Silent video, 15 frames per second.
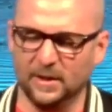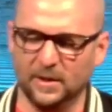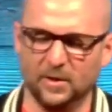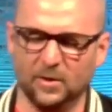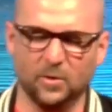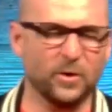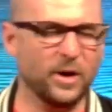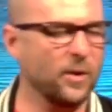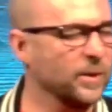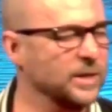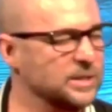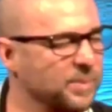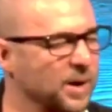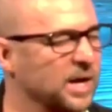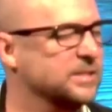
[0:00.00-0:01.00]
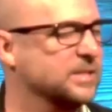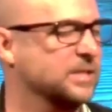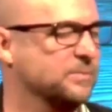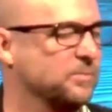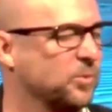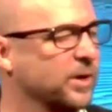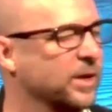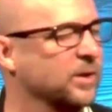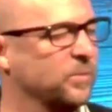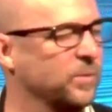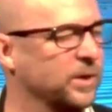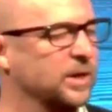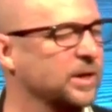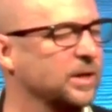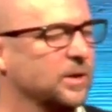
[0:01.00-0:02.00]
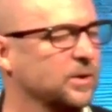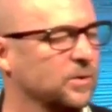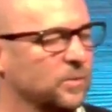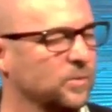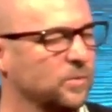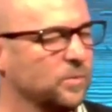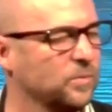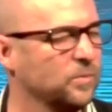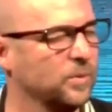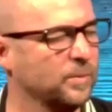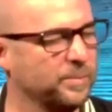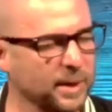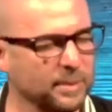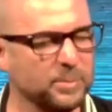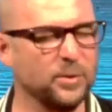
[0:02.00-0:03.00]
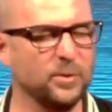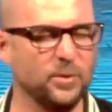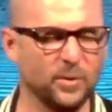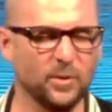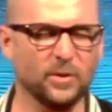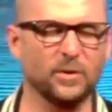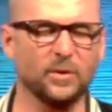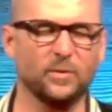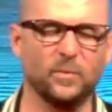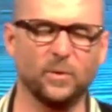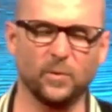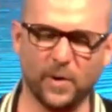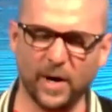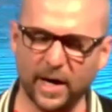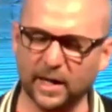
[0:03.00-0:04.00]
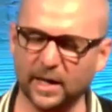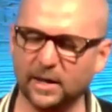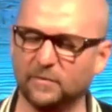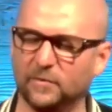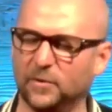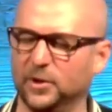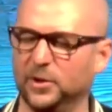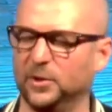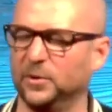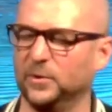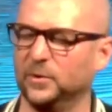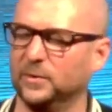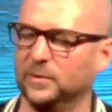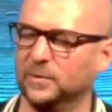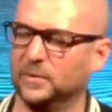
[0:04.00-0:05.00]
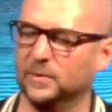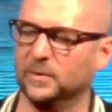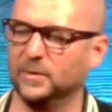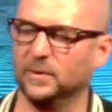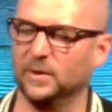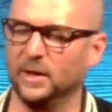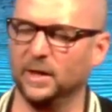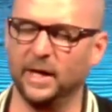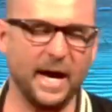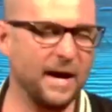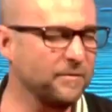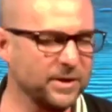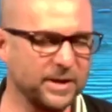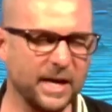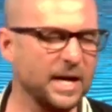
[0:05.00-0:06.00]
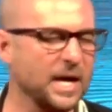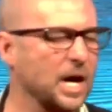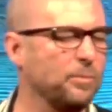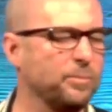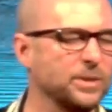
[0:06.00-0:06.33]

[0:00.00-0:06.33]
Lord, our response this morning, we're people who are ready for you. Every day, help us